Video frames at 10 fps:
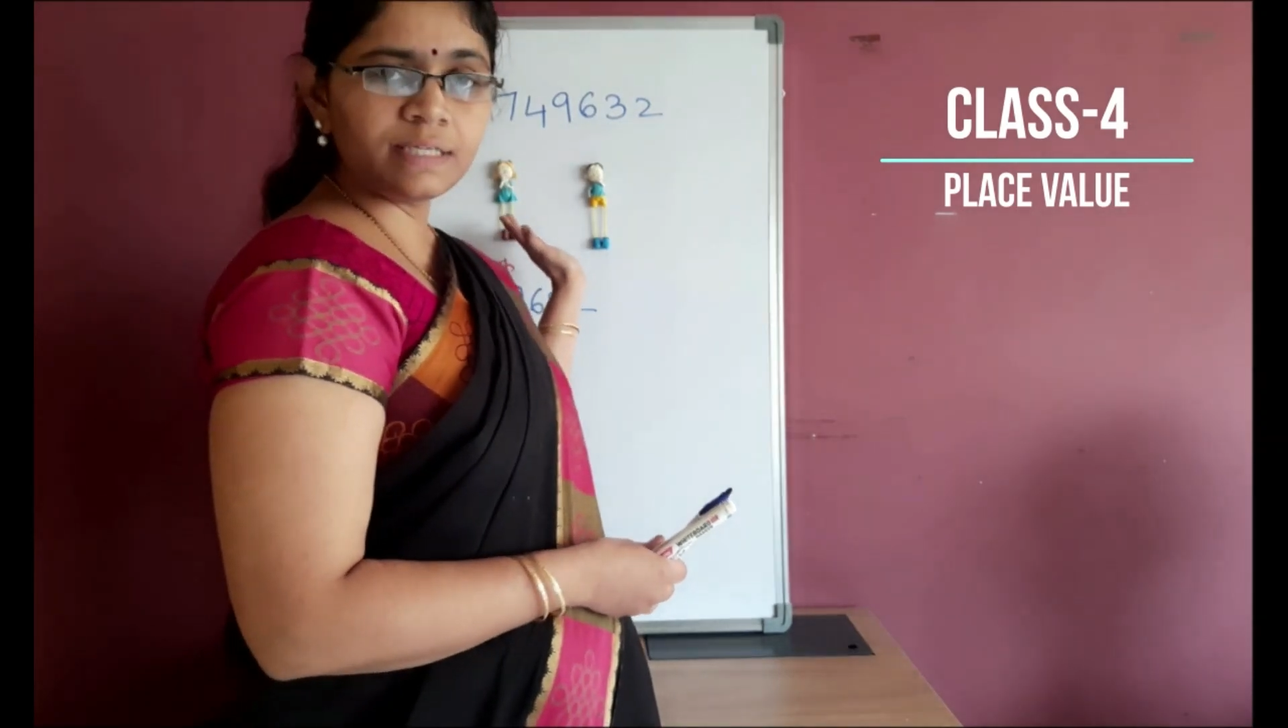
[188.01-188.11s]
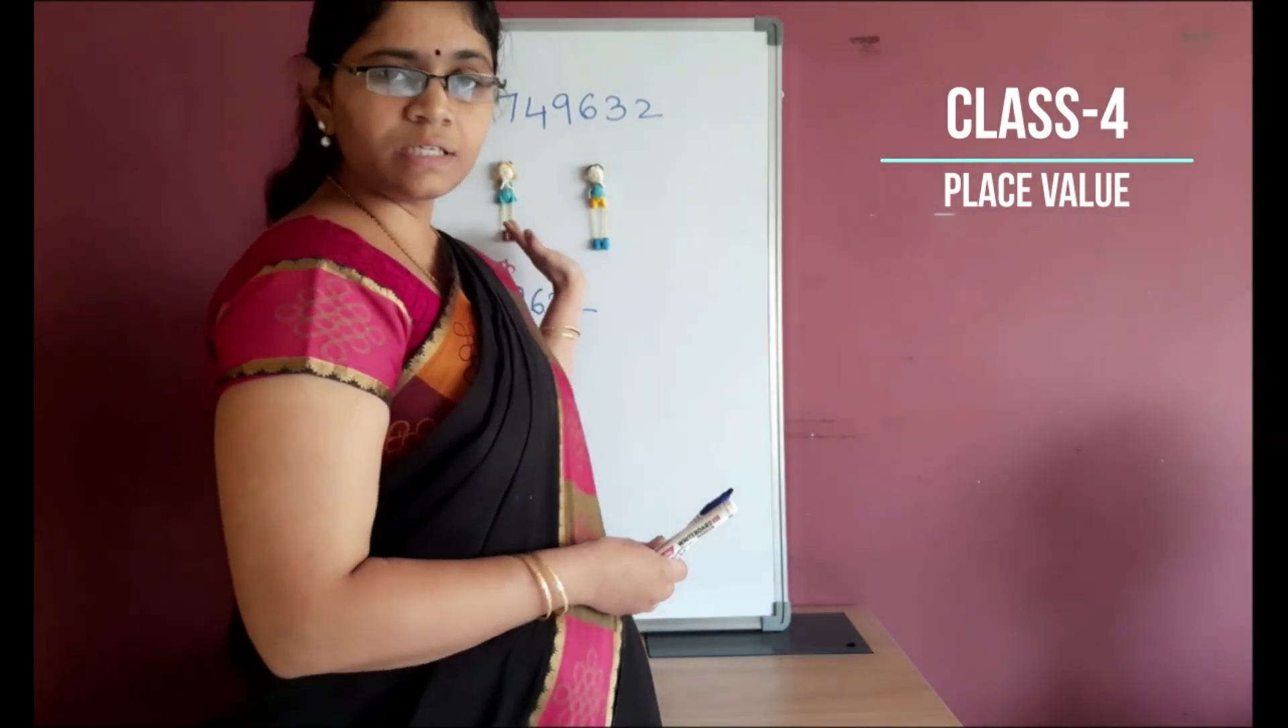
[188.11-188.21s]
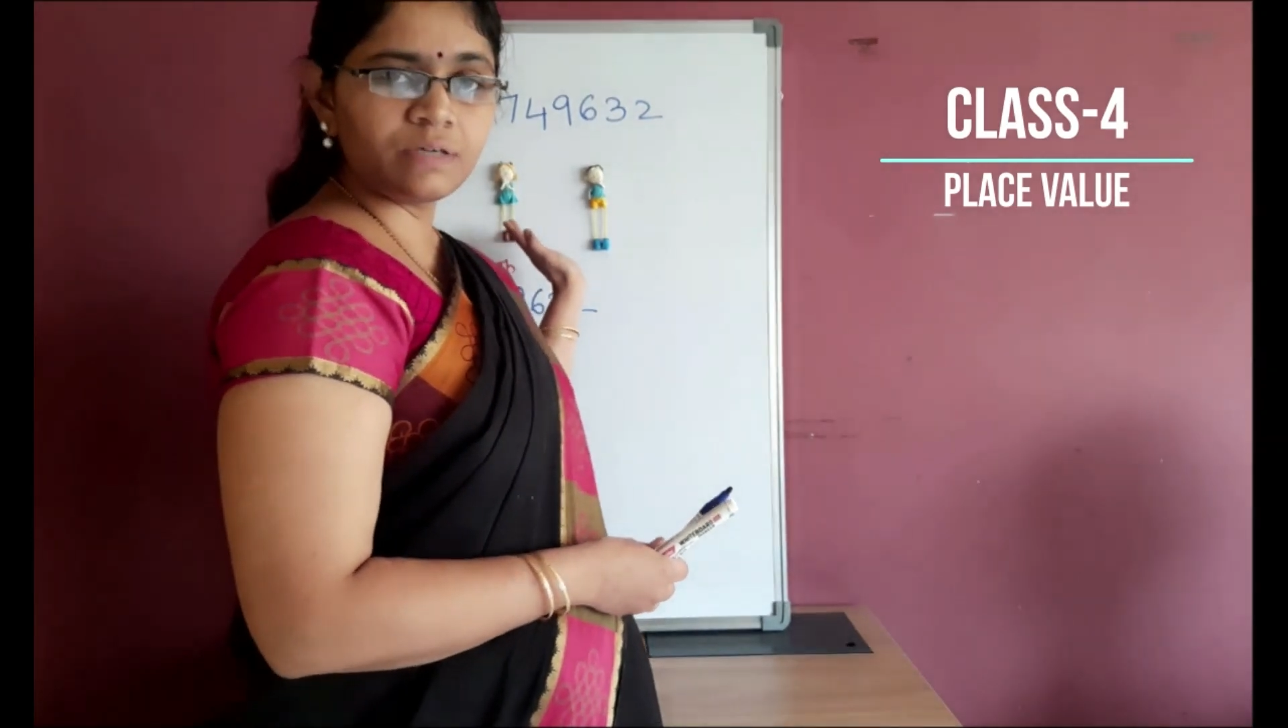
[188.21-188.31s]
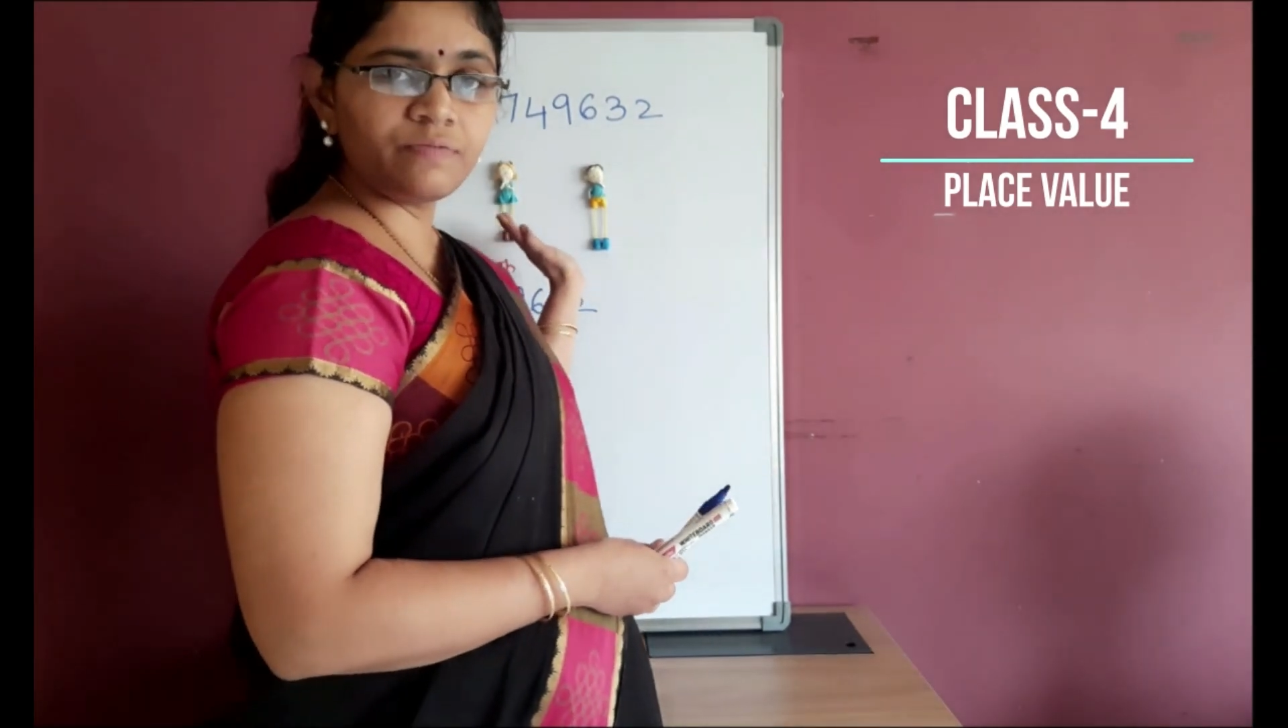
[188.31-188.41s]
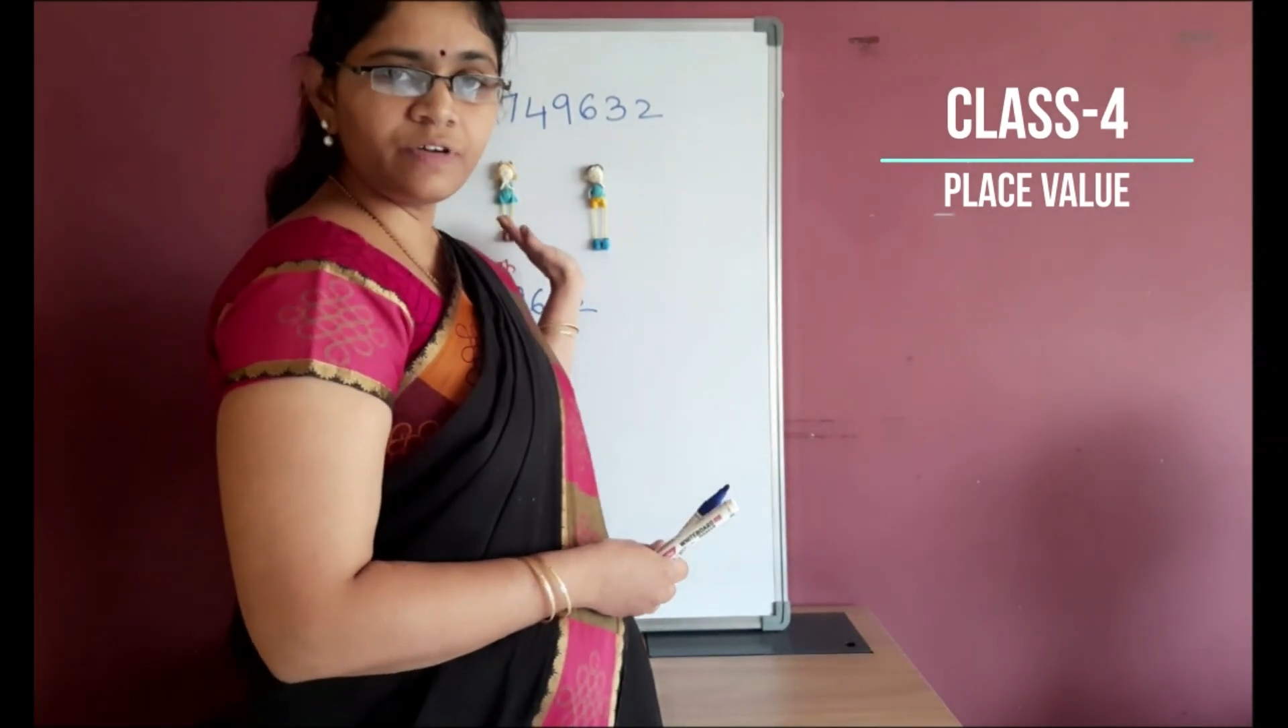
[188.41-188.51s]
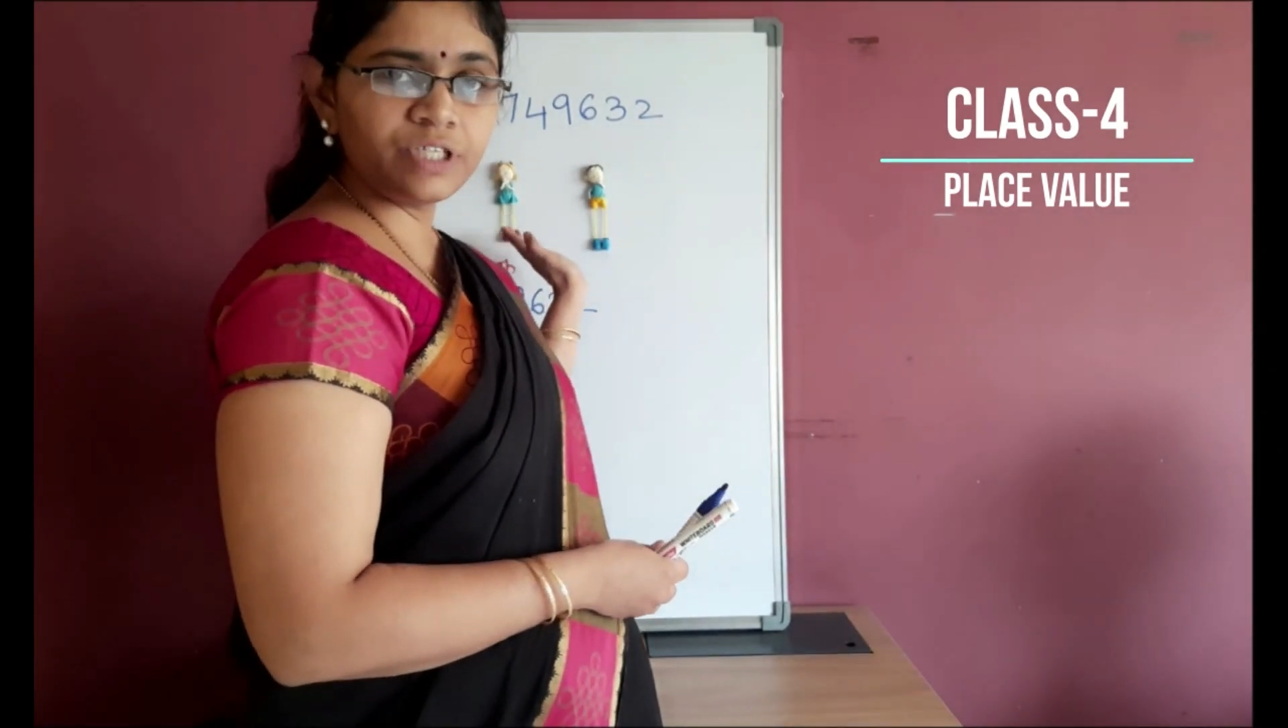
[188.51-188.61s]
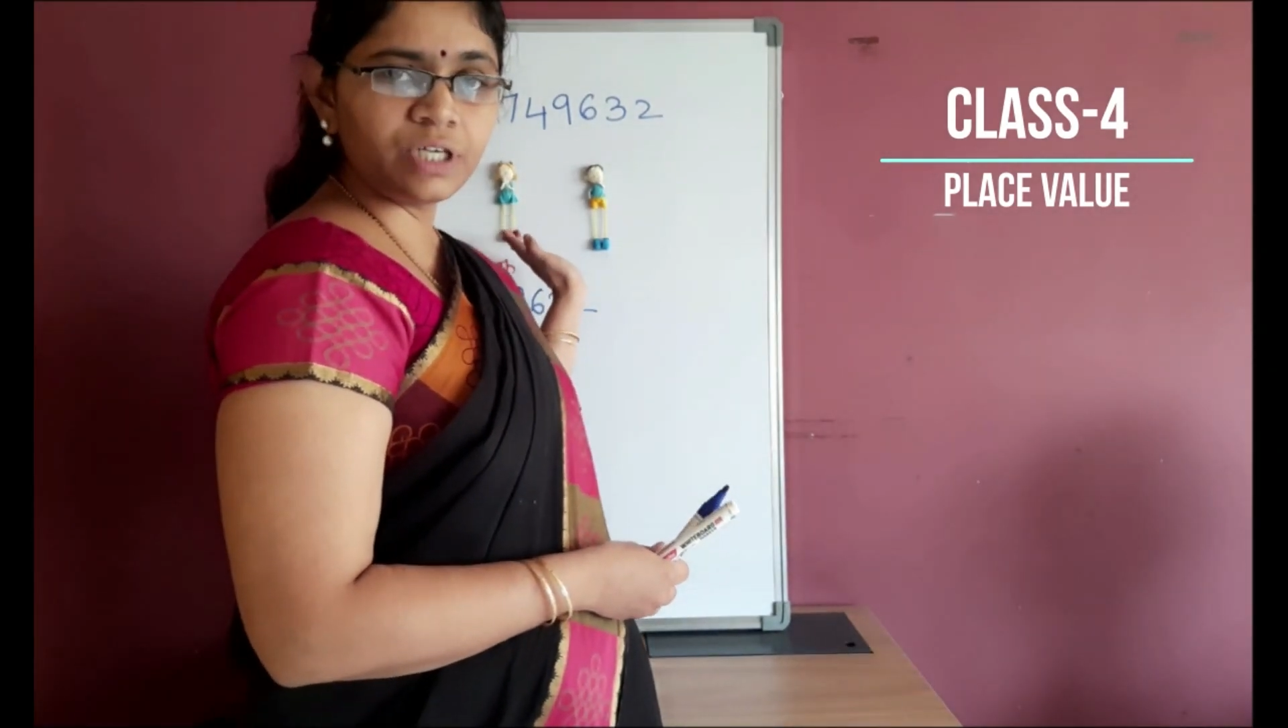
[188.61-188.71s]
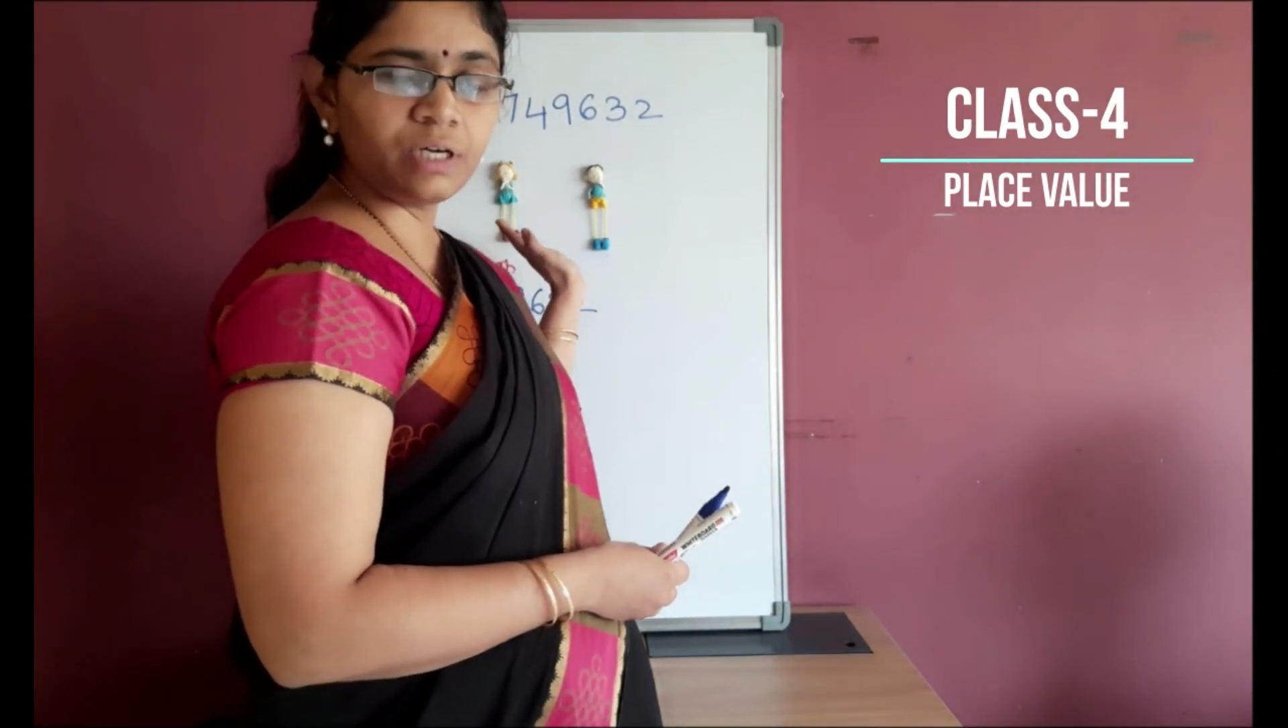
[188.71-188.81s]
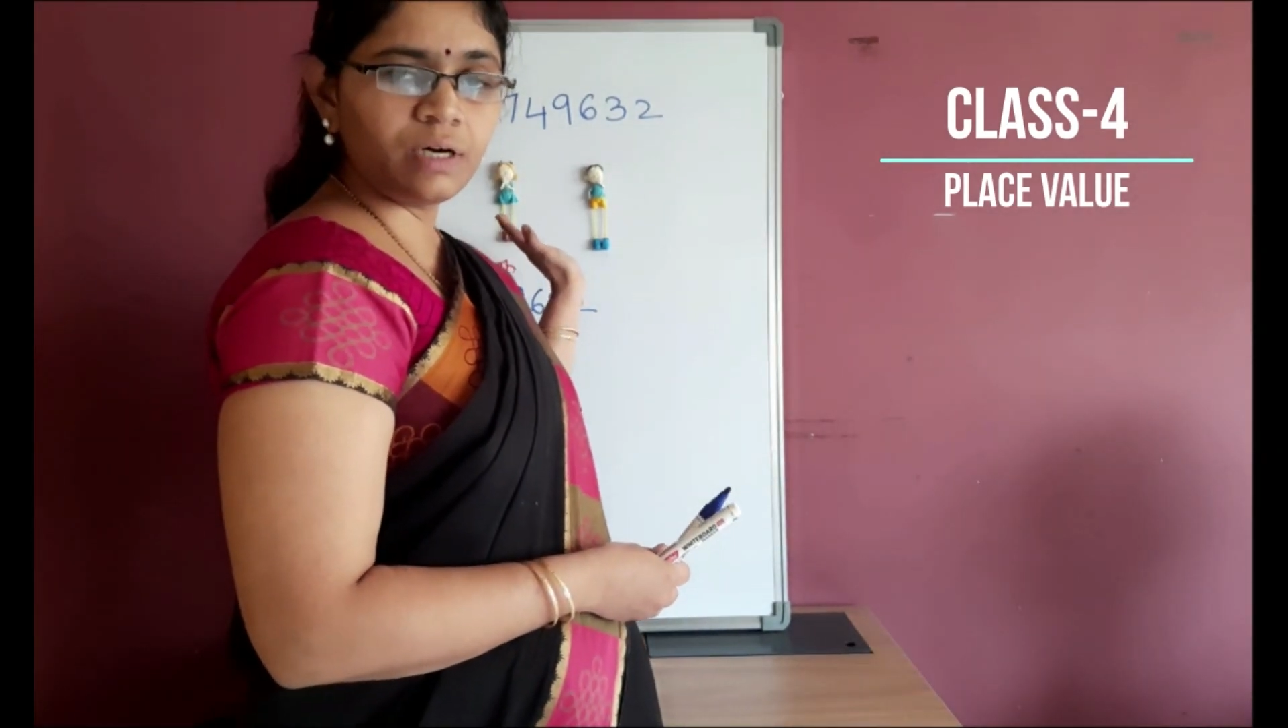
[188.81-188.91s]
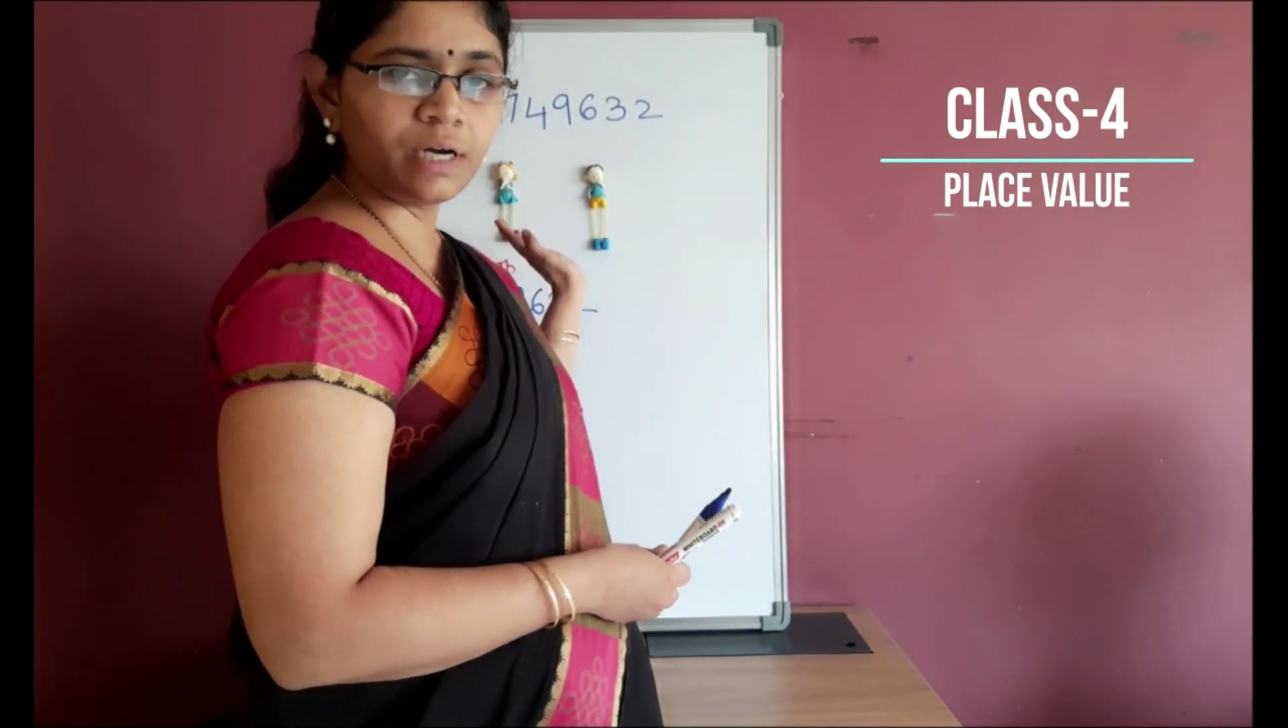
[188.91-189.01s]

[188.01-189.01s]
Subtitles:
system which